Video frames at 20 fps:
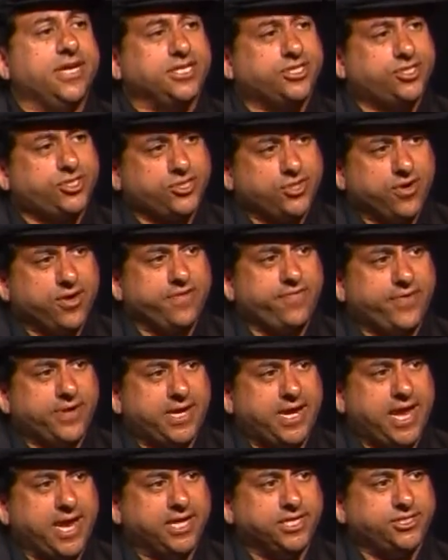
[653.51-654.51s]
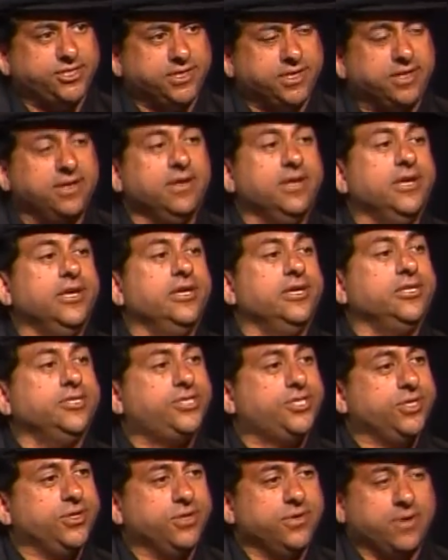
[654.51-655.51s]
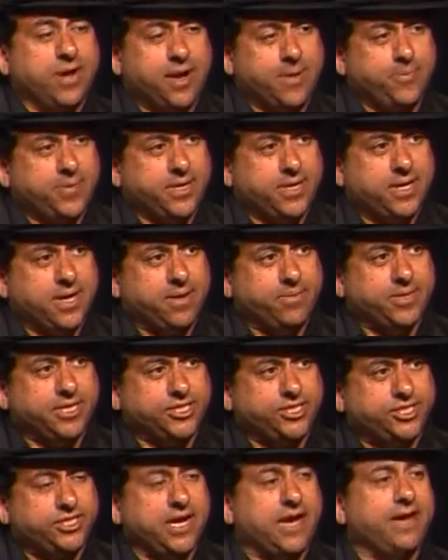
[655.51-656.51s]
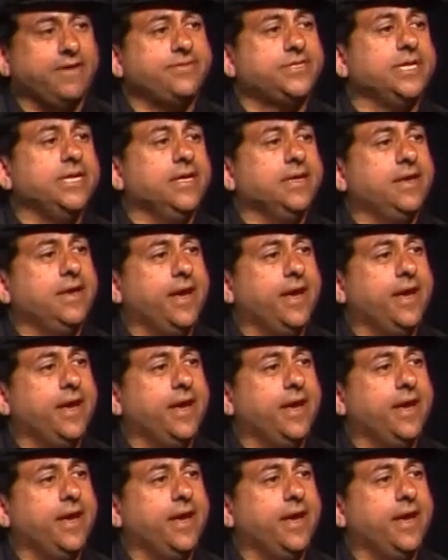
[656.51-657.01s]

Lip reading: and certification to up-and-coming chefs,